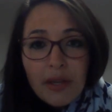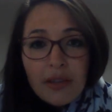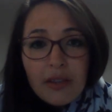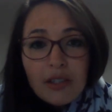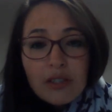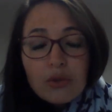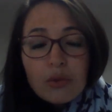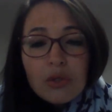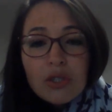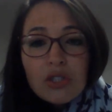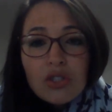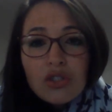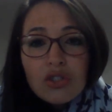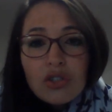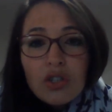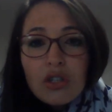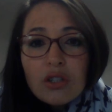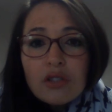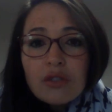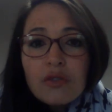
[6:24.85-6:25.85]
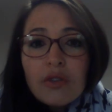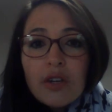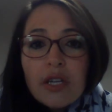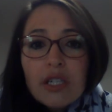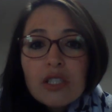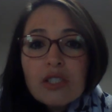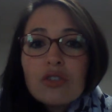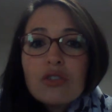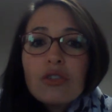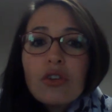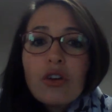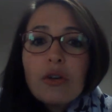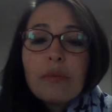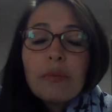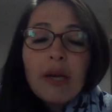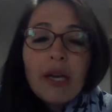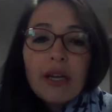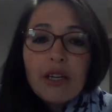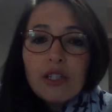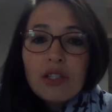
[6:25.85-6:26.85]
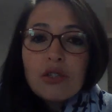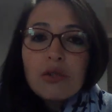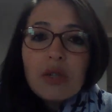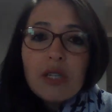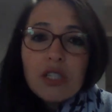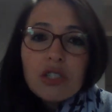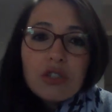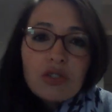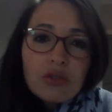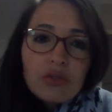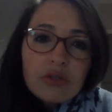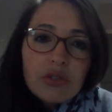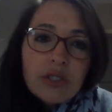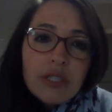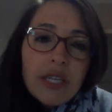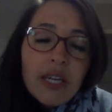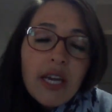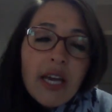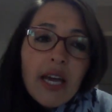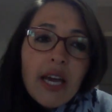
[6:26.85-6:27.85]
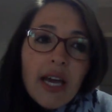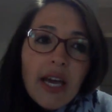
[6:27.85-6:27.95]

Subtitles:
and there's always a chance for us to go back to our children